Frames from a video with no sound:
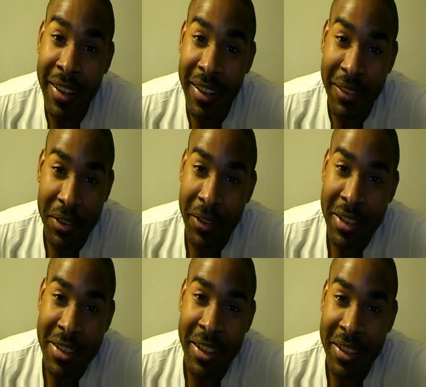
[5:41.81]
If you're
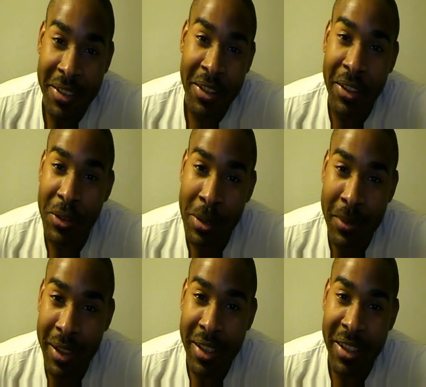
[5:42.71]
watching it, you know who I'm
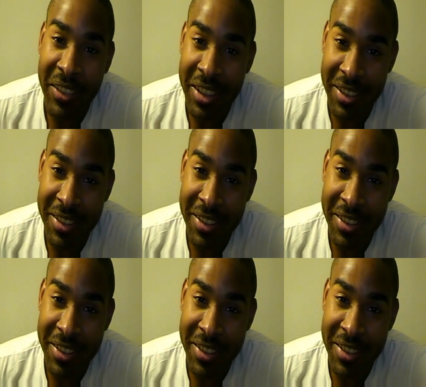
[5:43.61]
talking about.